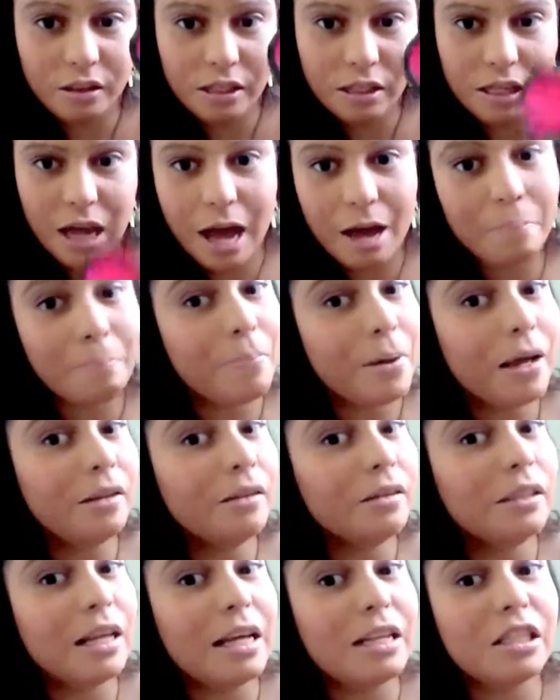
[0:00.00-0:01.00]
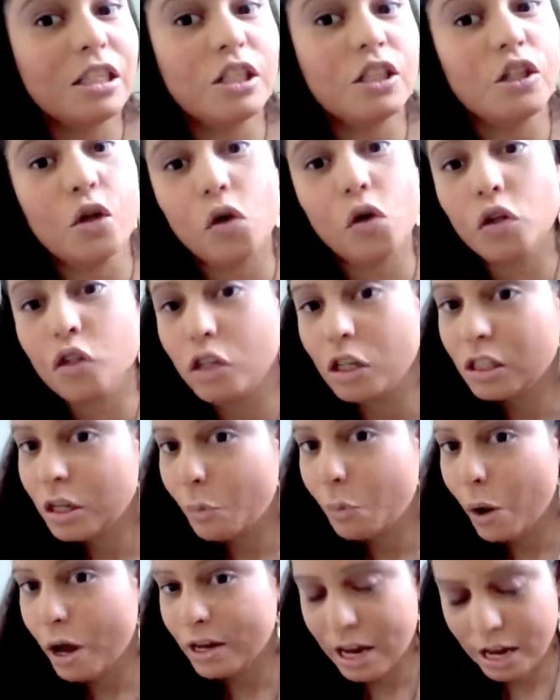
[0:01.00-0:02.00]
hot pink. That's just the
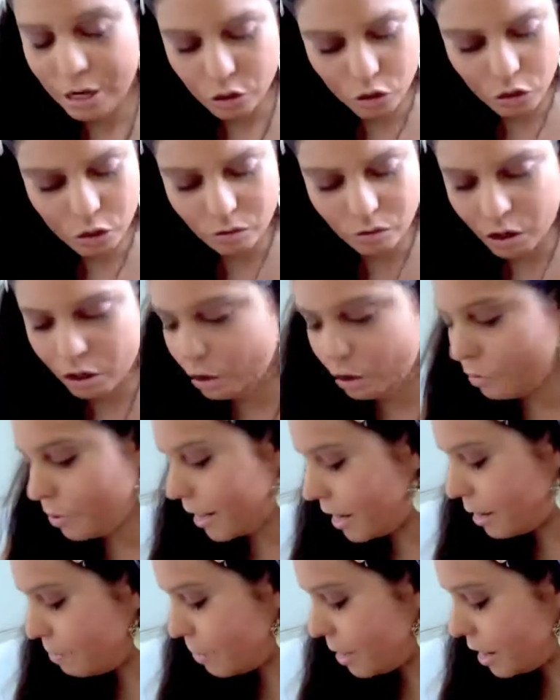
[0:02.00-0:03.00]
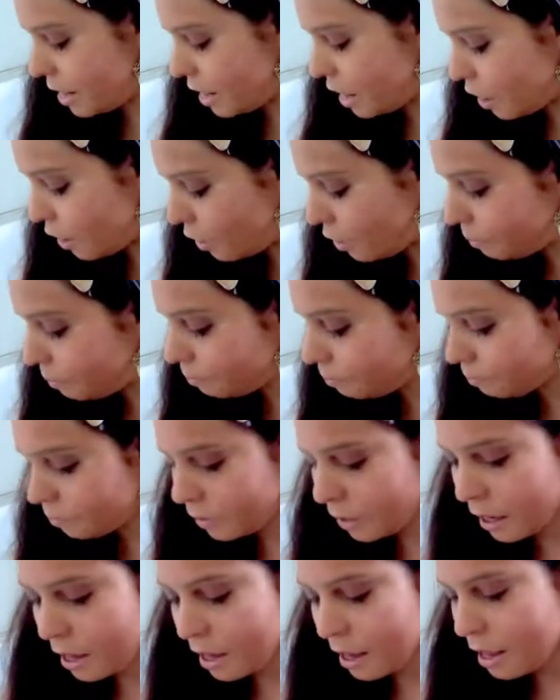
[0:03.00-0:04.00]
one that I used for the video.
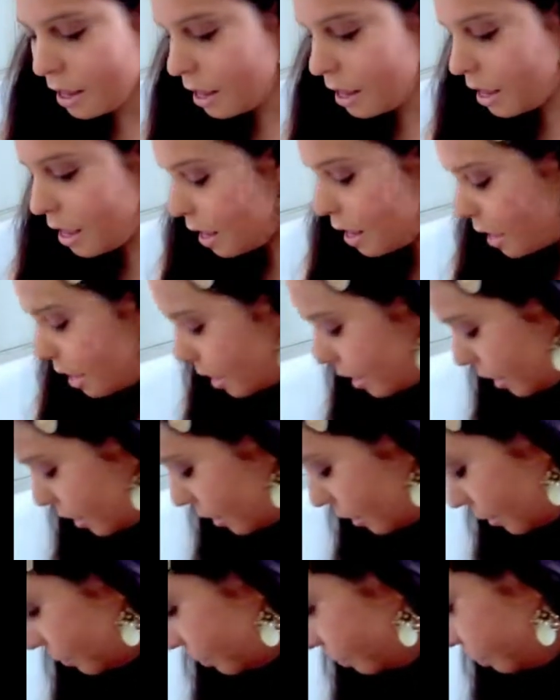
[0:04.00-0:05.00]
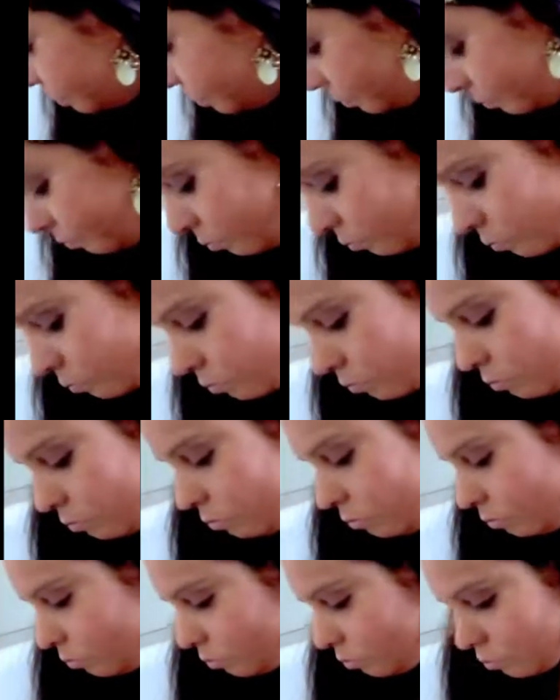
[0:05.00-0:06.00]
And
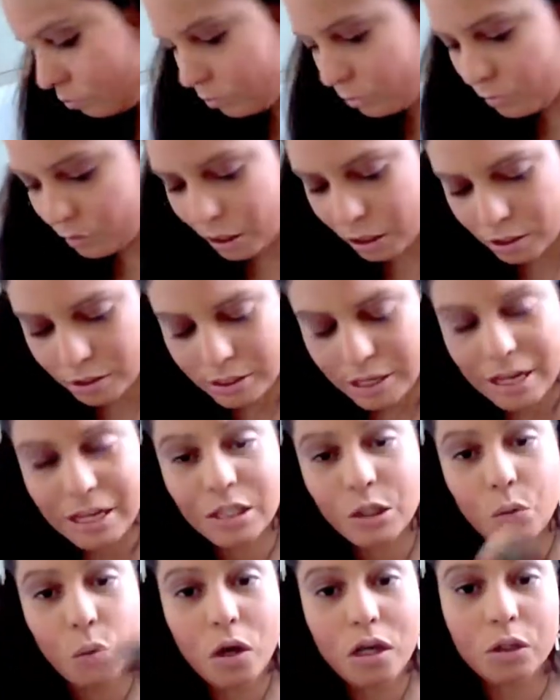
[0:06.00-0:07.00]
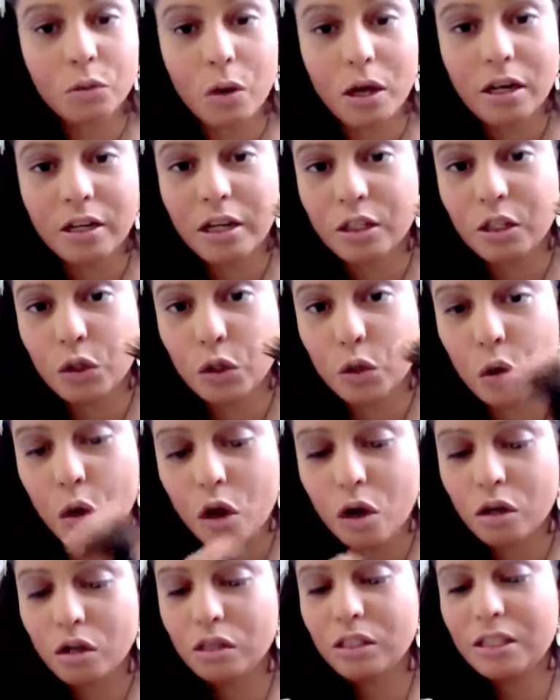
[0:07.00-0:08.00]
this one's one of the
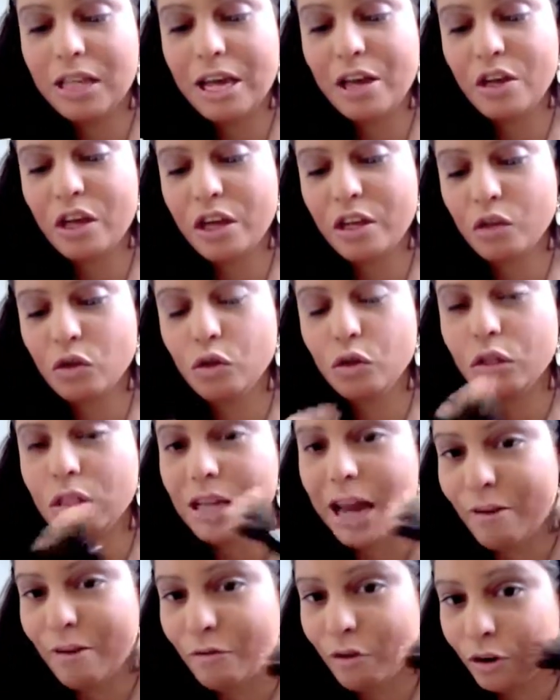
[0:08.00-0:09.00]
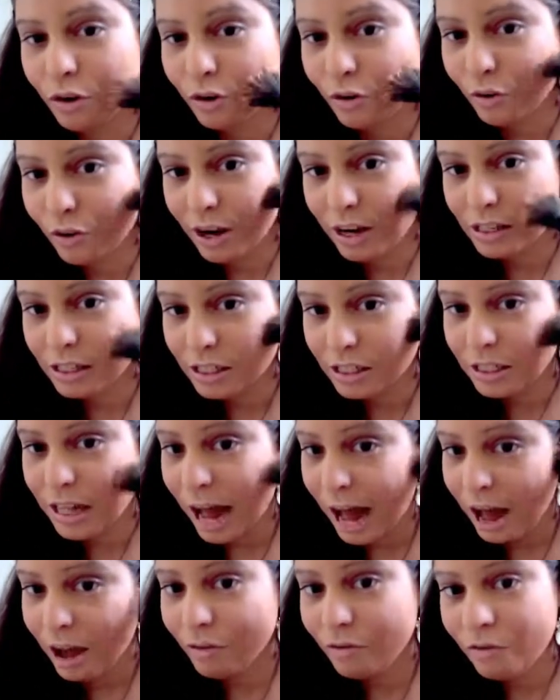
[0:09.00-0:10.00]
tools that you can use like for cream
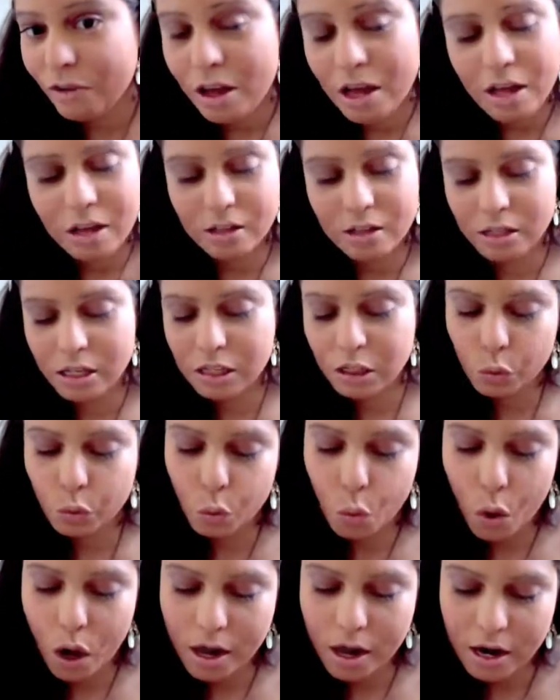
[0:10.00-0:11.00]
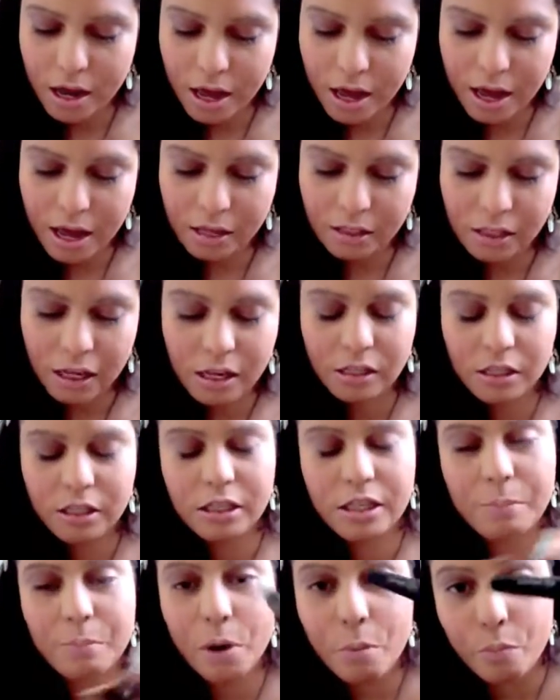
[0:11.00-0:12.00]
stuff. This one is a
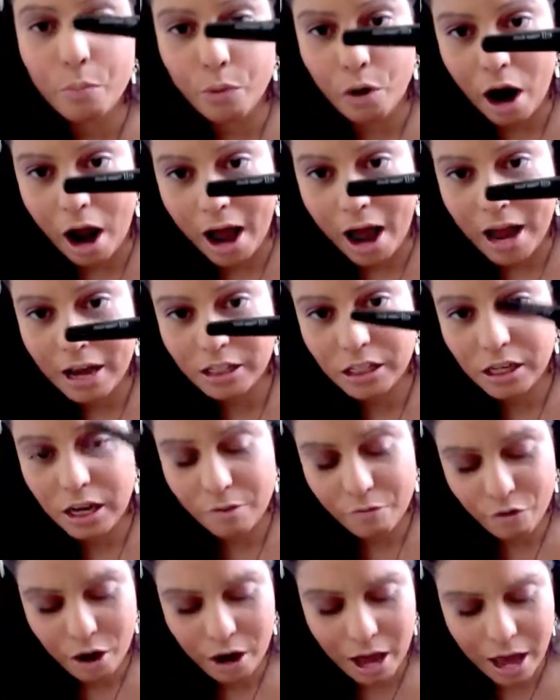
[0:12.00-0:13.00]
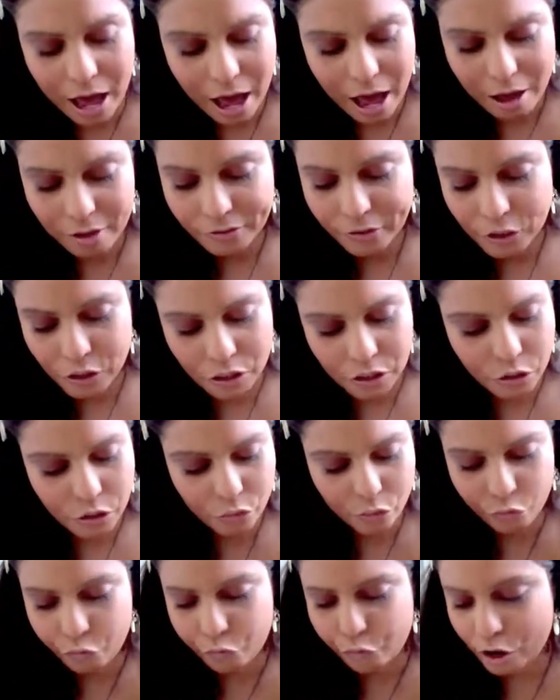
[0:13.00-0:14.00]
stipple brush from e.l.f. just
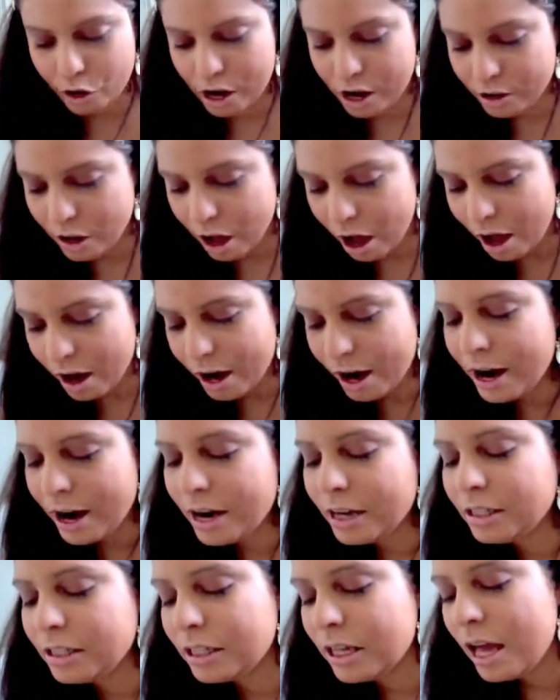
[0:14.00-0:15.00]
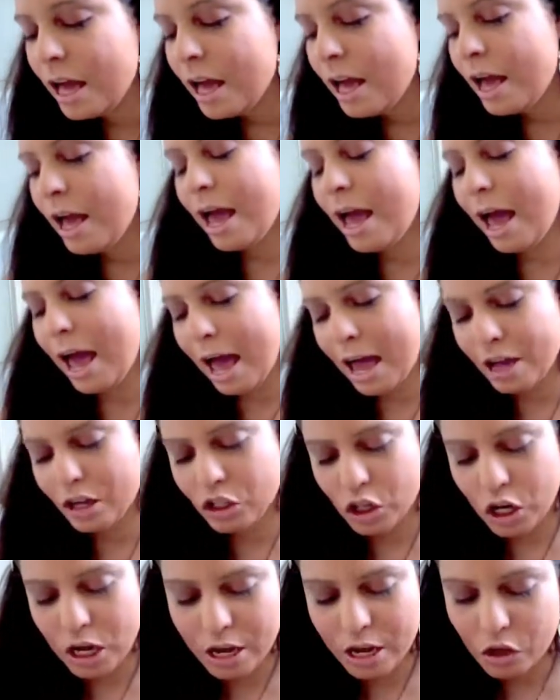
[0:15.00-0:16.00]
$3. I
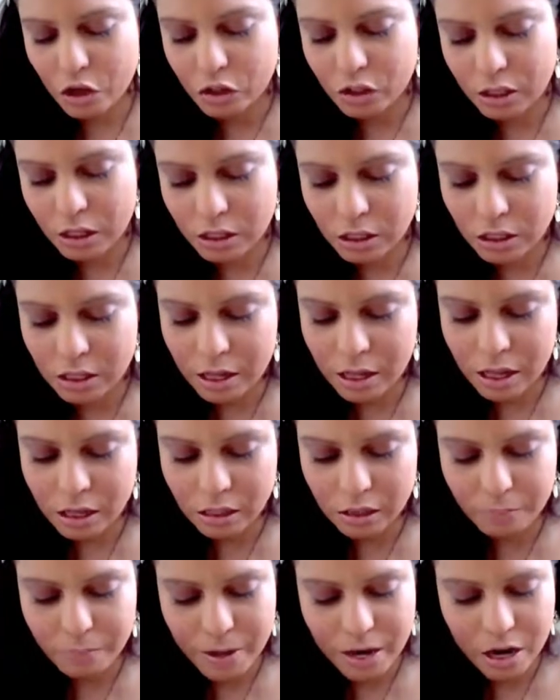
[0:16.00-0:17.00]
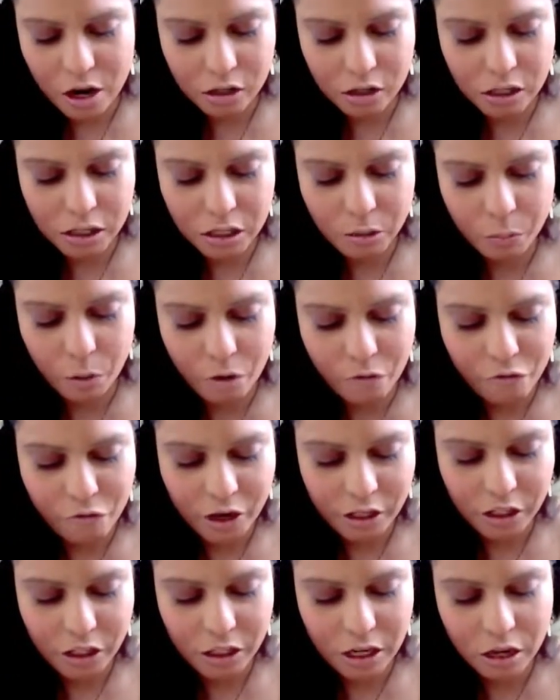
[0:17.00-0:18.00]
usually use in this video this
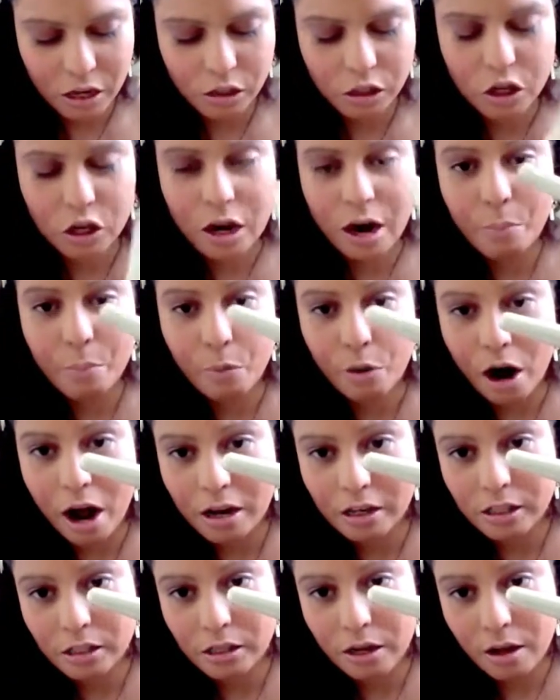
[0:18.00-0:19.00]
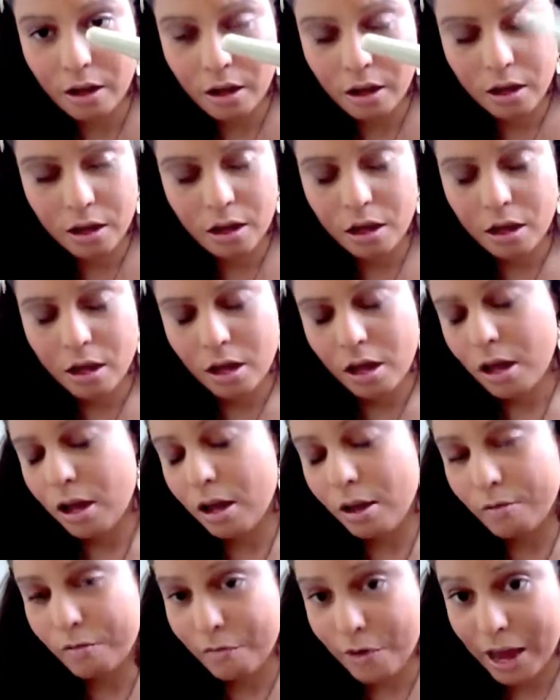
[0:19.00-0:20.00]
professional Toda brush
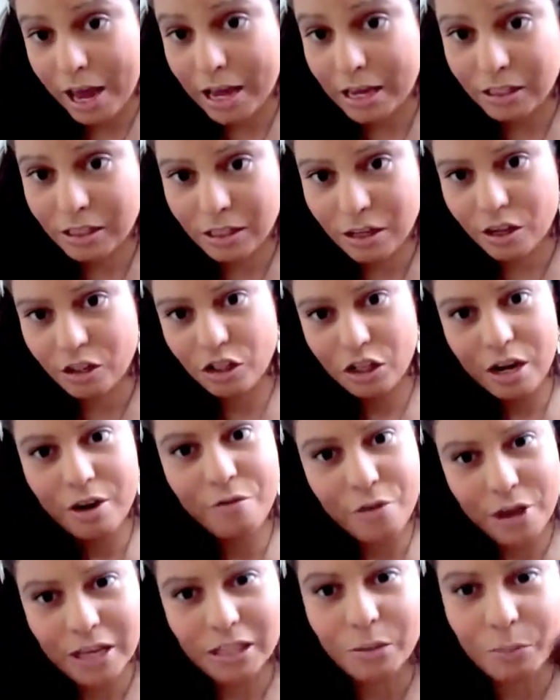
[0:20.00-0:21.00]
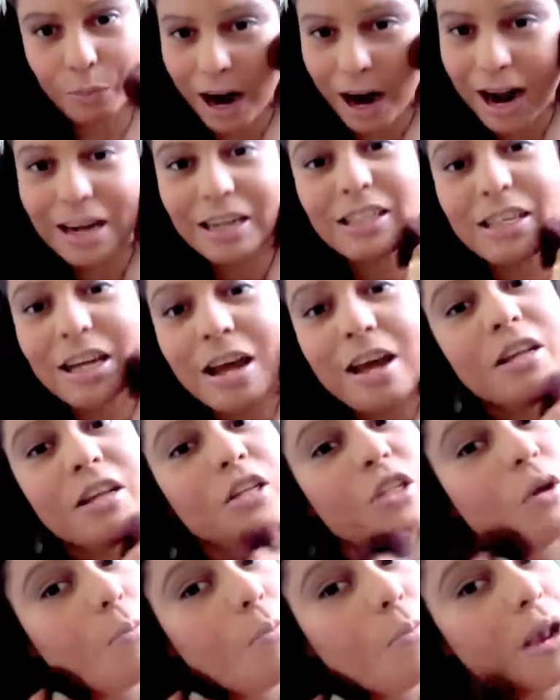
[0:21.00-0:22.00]
face brush
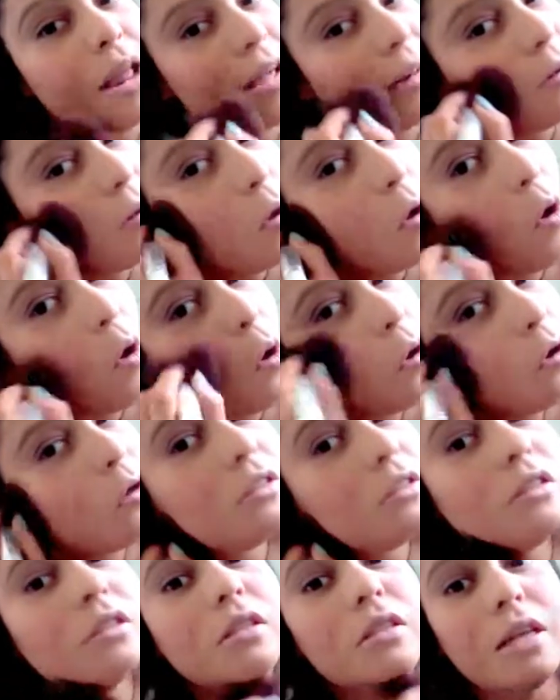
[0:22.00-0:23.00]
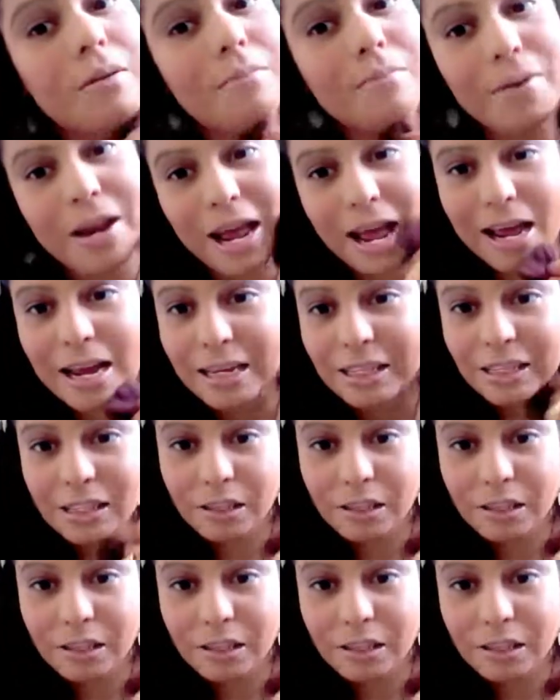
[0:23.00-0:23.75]
to blend all in place.